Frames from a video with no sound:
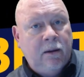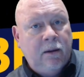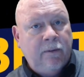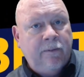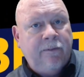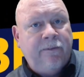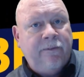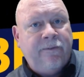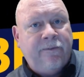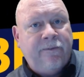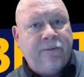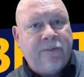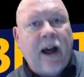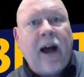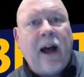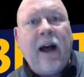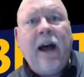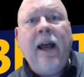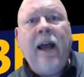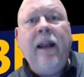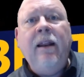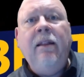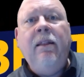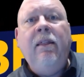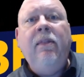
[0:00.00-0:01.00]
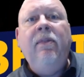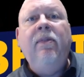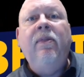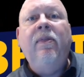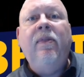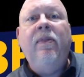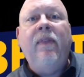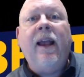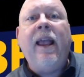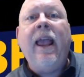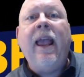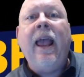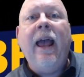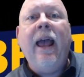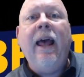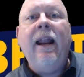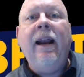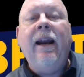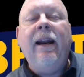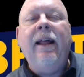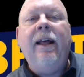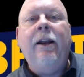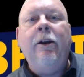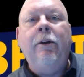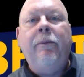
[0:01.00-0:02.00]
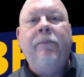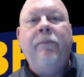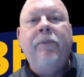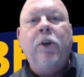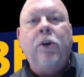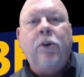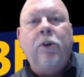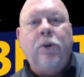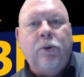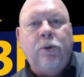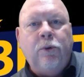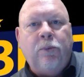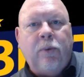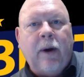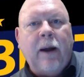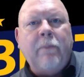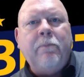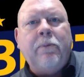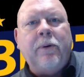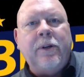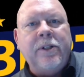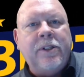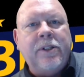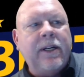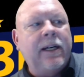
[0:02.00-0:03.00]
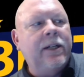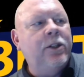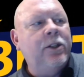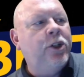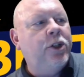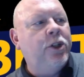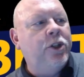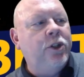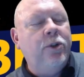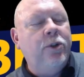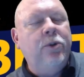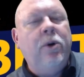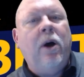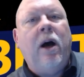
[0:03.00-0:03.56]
find the candidate who represents you